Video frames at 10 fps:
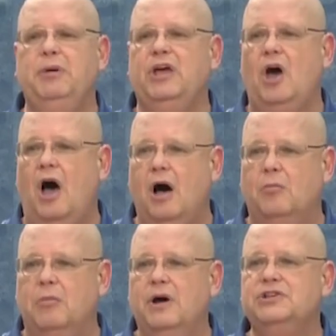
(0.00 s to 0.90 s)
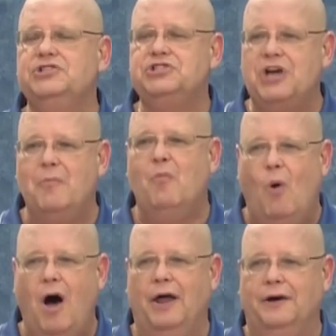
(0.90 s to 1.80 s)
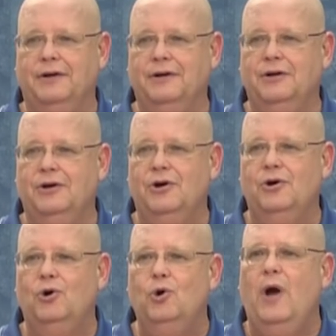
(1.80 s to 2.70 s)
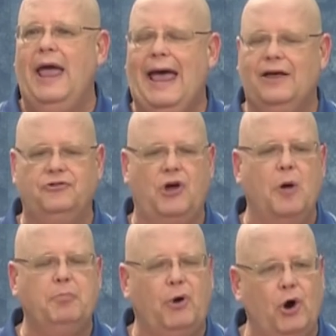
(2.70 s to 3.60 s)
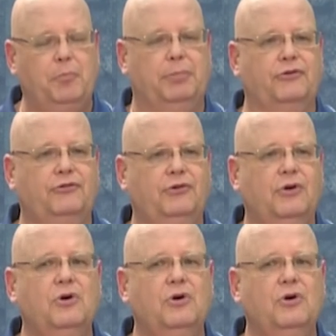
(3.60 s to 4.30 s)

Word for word: become someone who has a purpose